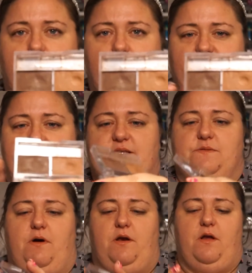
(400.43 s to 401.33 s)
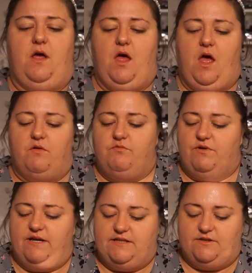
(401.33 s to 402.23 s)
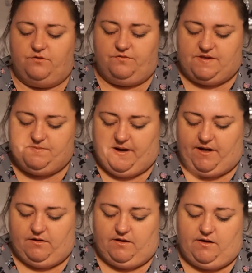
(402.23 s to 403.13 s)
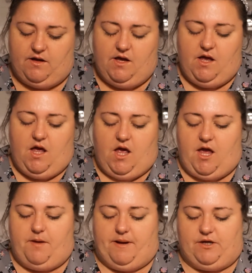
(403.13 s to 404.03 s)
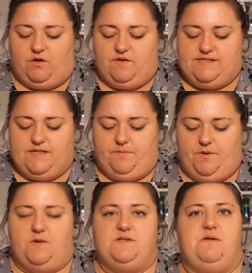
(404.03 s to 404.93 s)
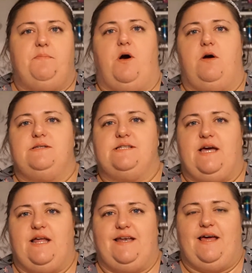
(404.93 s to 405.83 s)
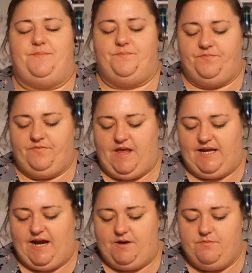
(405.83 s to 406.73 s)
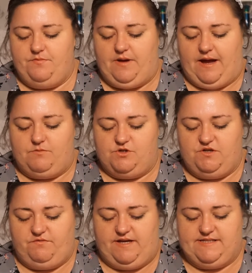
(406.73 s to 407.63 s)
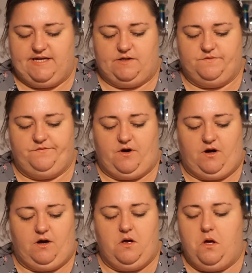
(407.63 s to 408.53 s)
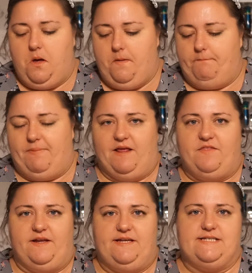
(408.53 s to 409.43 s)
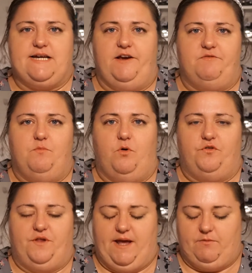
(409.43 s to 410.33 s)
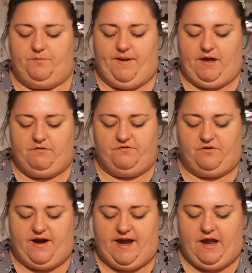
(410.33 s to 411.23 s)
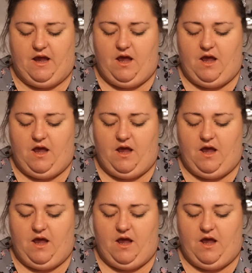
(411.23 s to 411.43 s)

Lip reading: with this one. Really love this palette. I got this in a beauty box and I can't remember how much it retails for, but I think it's kind of more than I would pay for it.